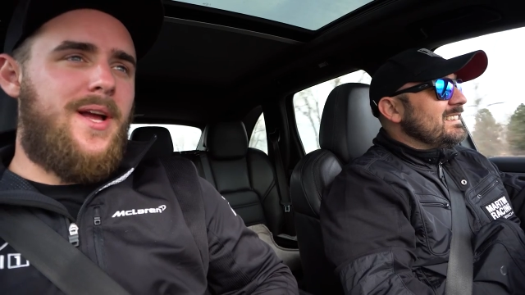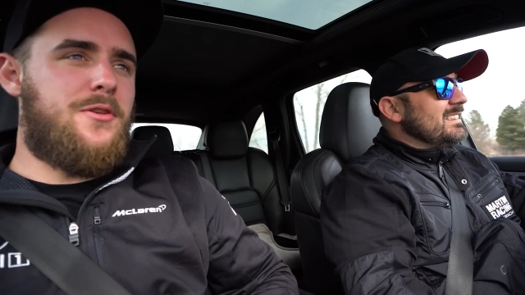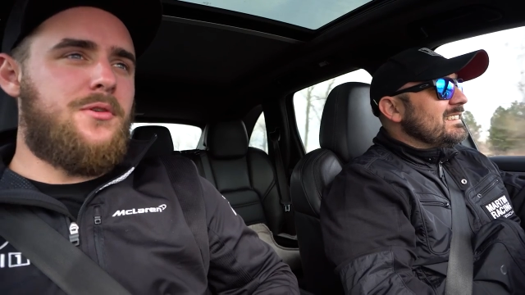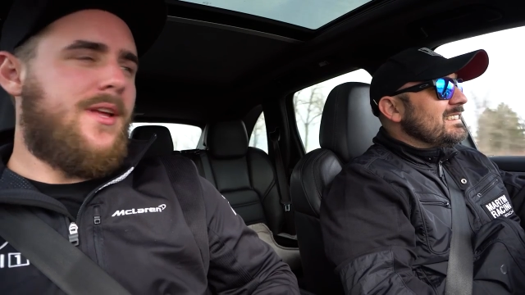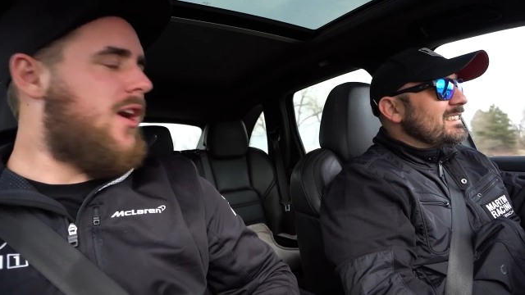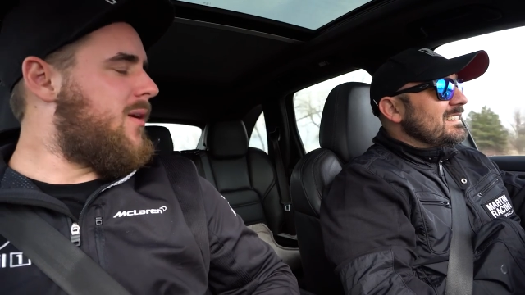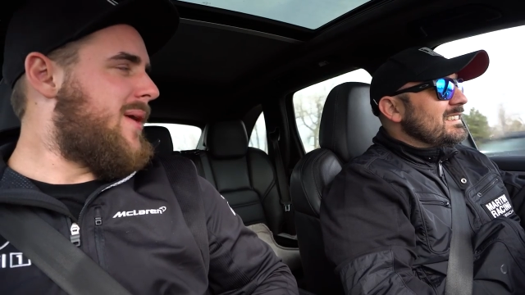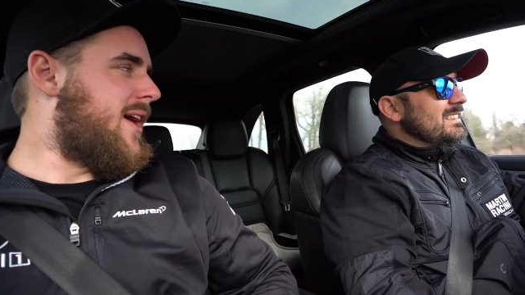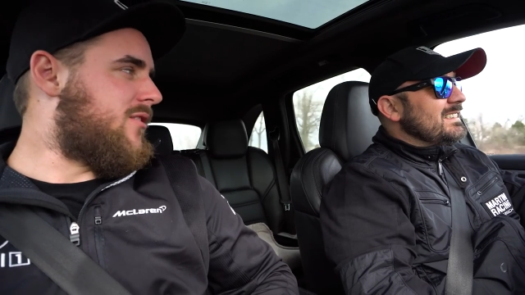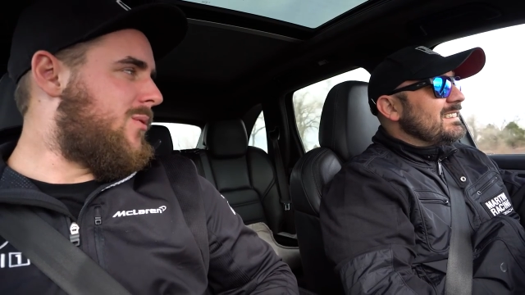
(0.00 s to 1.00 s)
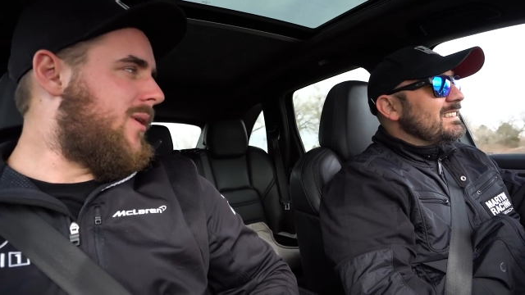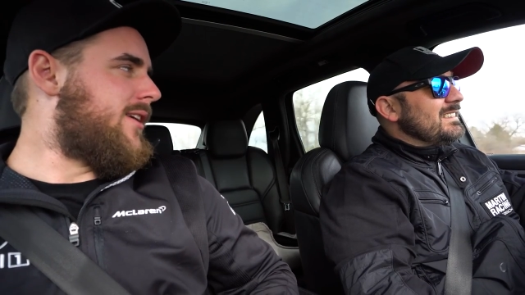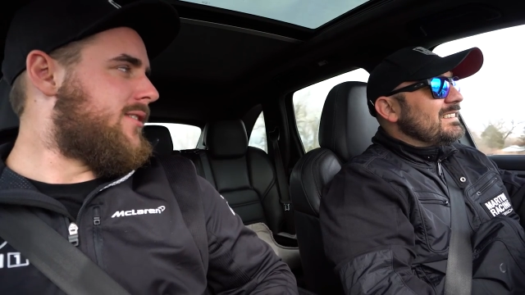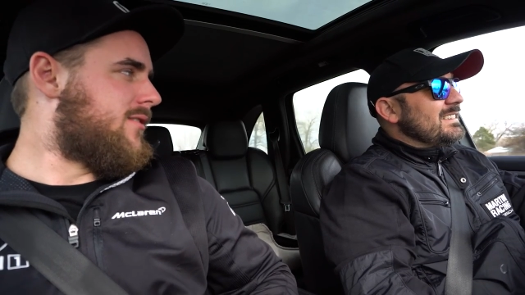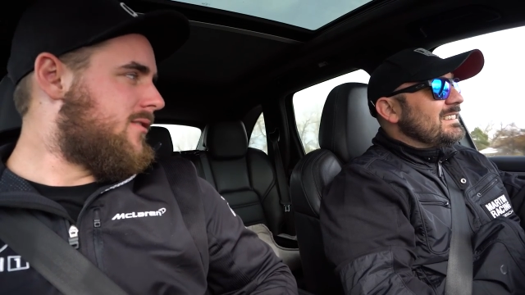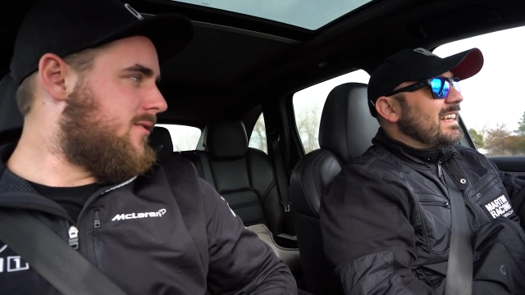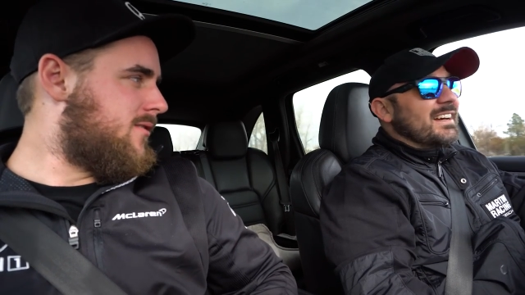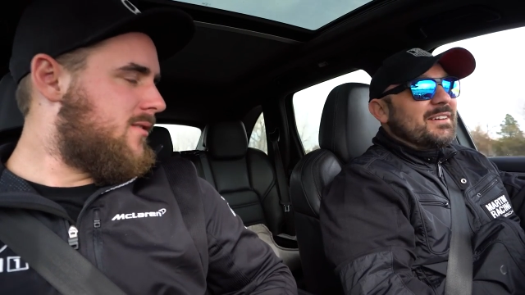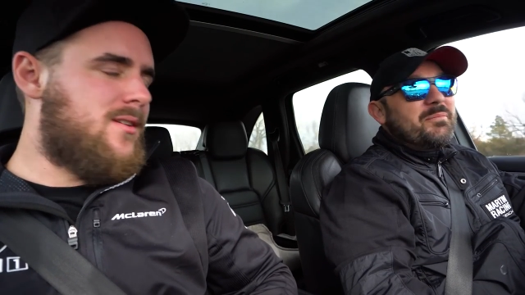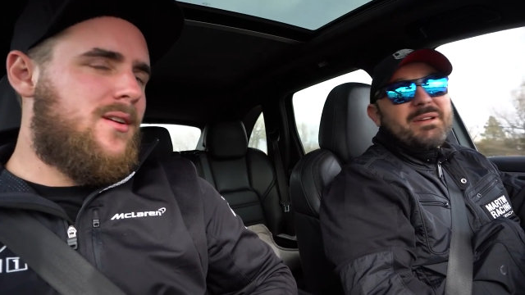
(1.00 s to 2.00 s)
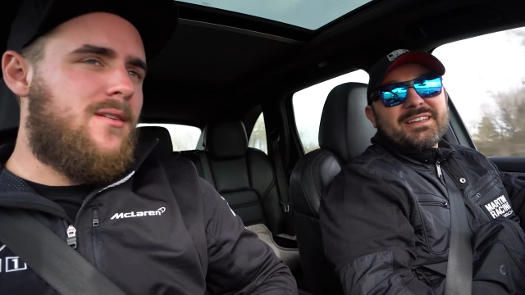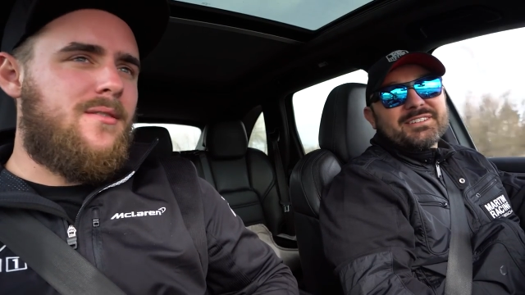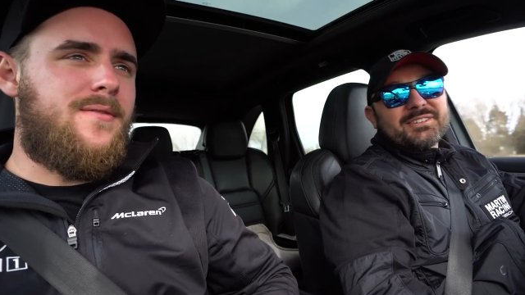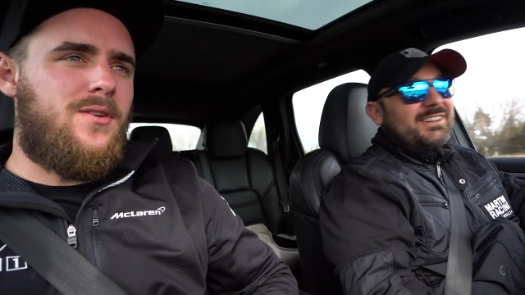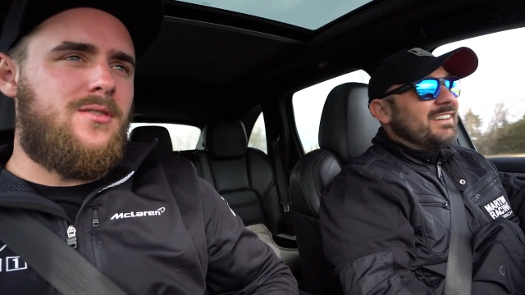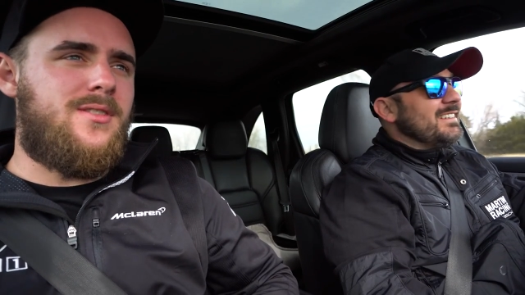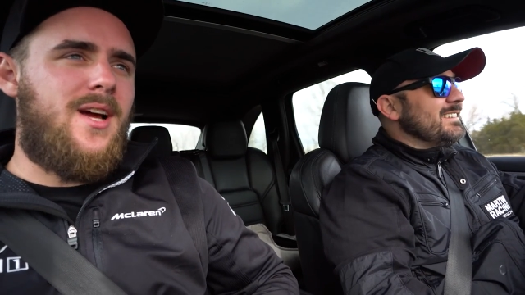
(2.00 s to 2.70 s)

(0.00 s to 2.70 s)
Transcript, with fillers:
Speaker 1: we actually got it back twice. Yeah, amazing. First